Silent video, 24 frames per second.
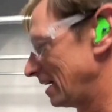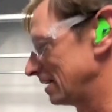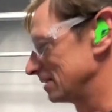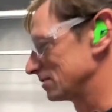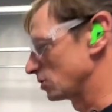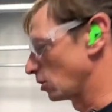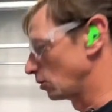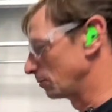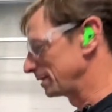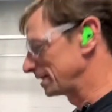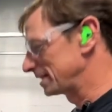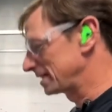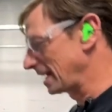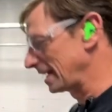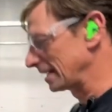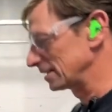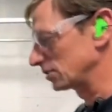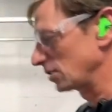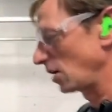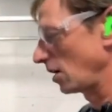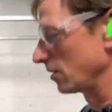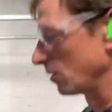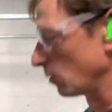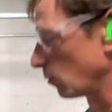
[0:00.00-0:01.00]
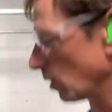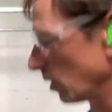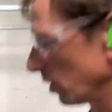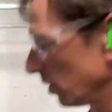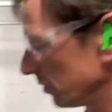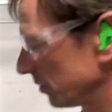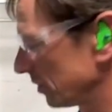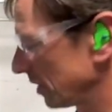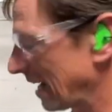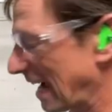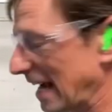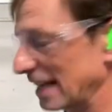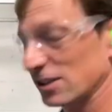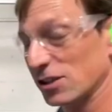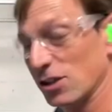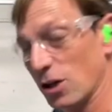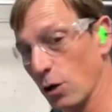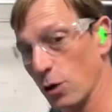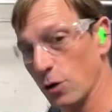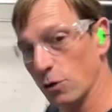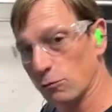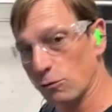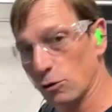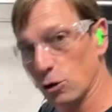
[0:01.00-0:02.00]
Toby takes on the world. You guys
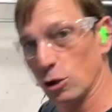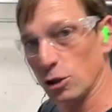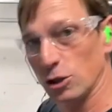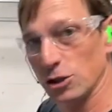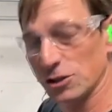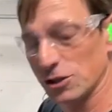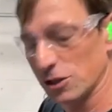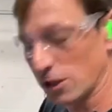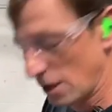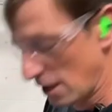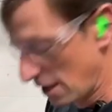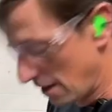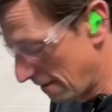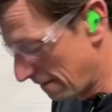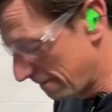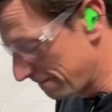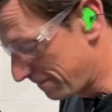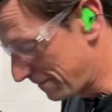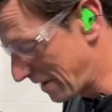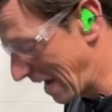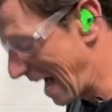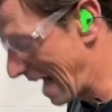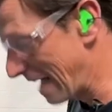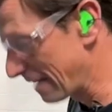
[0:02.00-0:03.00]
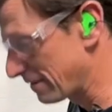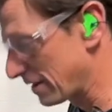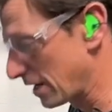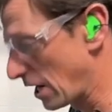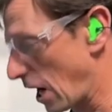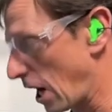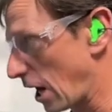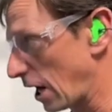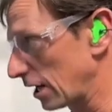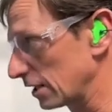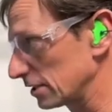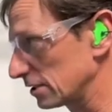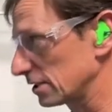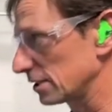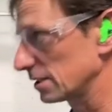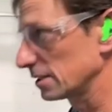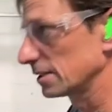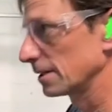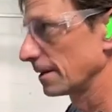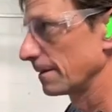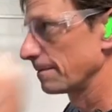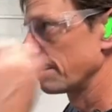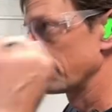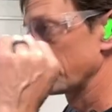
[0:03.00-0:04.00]
know the rules five
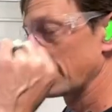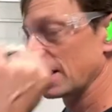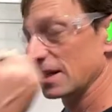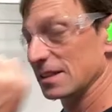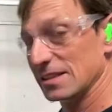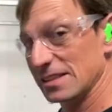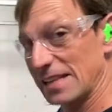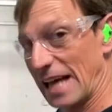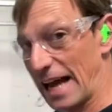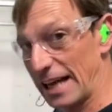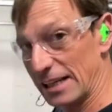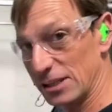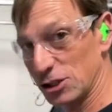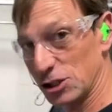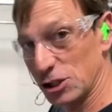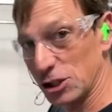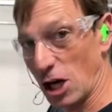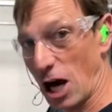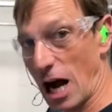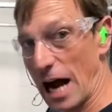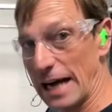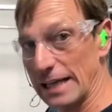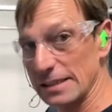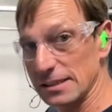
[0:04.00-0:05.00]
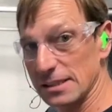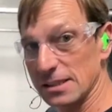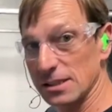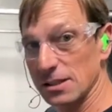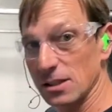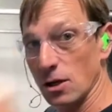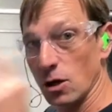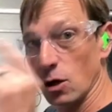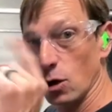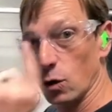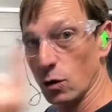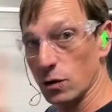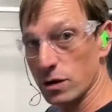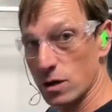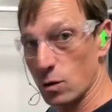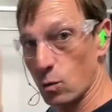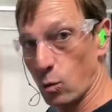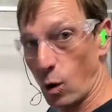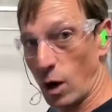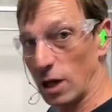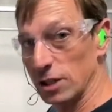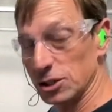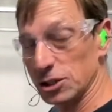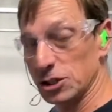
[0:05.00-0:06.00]
yards, 10 shots, only
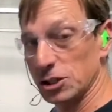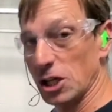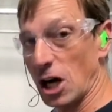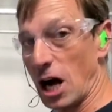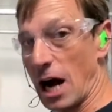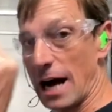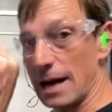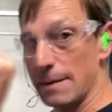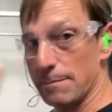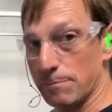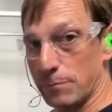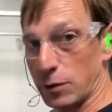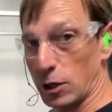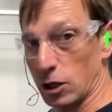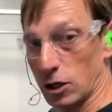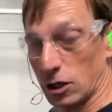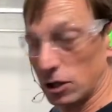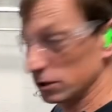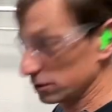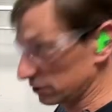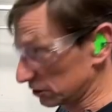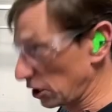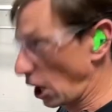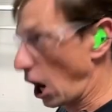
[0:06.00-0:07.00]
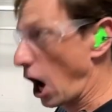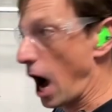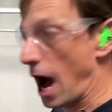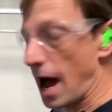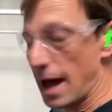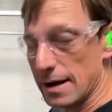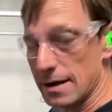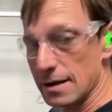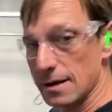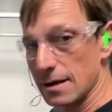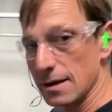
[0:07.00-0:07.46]
one shot per dot,